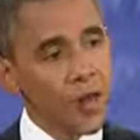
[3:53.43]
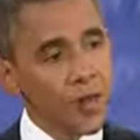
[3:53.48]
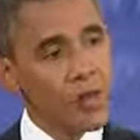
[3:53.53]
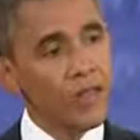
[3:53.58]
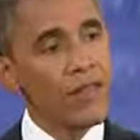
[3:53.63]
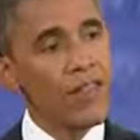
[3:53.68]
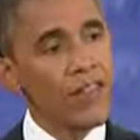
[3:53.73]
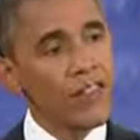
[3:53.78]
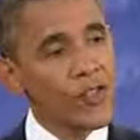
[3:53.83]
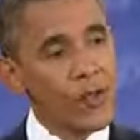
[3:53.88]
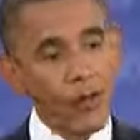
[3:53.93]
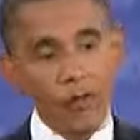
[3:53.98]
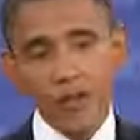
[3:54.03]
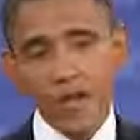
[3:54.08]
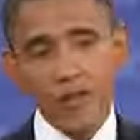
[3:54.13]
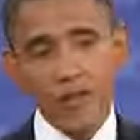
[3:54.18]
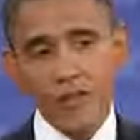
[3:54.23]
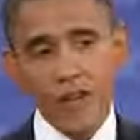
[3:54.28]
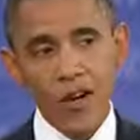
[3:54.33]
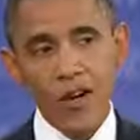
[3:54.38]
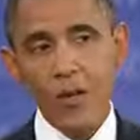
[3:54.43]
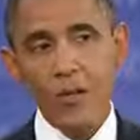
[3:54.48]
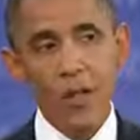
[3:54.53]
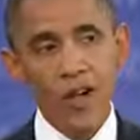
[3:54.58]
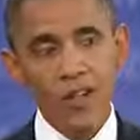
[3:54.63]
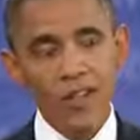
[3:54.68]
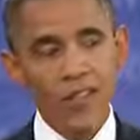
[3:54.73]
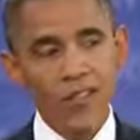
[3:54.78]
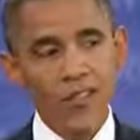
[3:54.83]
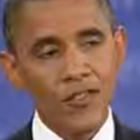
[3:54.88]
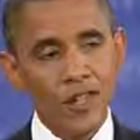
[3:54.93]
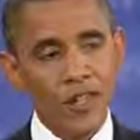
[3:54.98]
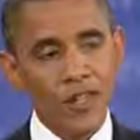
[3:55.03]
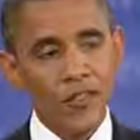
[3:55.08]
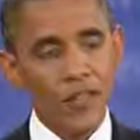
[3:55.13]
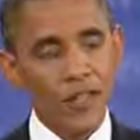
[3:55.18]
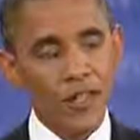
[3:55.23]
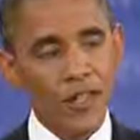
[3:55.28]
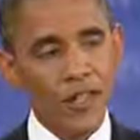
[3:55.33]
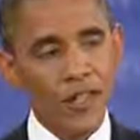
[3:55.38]
those of us who have done very well in this
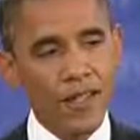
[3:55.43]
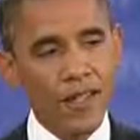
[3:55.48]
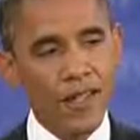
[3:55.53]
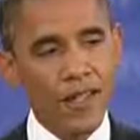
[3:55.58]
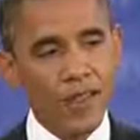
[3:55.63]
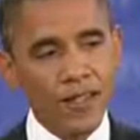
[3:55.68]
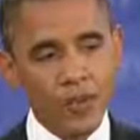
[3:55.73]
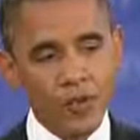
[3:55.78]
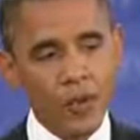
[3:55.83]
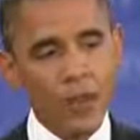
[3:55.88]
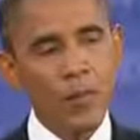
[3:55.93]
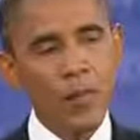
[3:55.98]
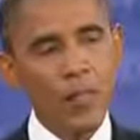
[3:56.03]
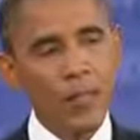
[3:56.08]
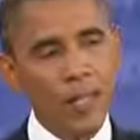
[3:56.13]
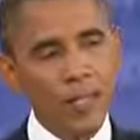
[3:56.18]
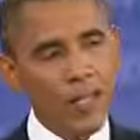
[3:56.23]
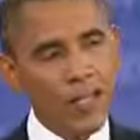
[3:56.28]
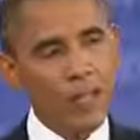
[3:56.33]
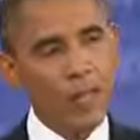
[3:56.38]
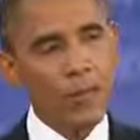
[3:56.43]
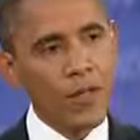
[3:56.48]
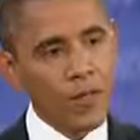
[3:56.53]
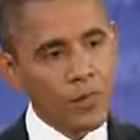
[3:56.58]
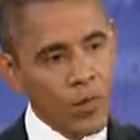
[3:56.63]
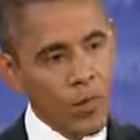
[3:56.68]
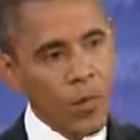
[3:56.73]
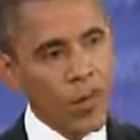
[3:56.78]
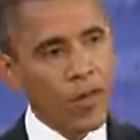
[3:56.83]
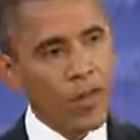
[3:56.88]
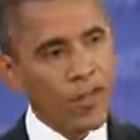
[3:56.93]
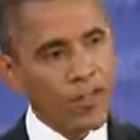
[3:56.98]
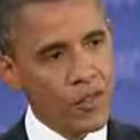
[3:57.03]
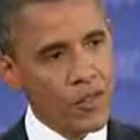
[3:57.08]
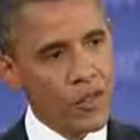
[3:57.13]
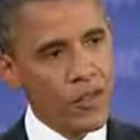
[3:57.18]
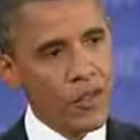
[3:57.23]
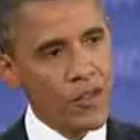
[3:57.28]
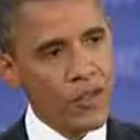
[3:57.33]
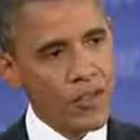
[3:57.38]
country to contribute a little bit more
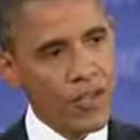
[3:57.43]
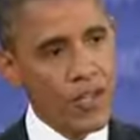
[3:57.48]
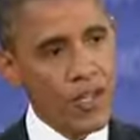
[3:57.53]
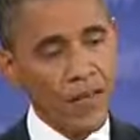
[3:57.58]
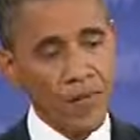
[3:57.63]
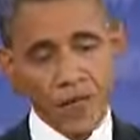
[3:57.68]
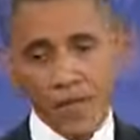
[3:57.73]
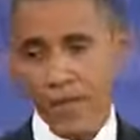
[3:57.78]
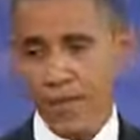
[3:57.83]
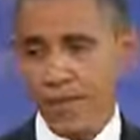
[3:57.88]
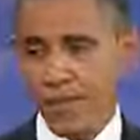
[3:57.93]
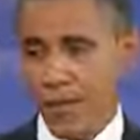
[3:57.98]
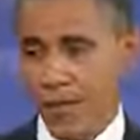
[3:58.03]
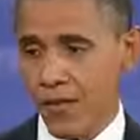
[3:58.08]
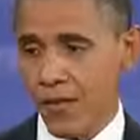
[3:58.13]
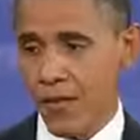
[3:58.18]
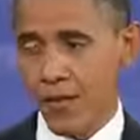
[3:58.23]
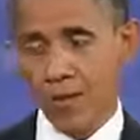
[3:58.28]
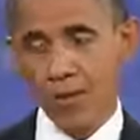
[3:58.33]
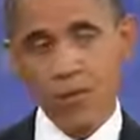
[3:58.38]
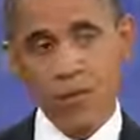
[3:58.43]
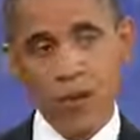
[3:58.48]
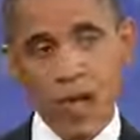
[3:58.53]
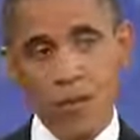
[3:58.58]
to reduce the deficit. Governor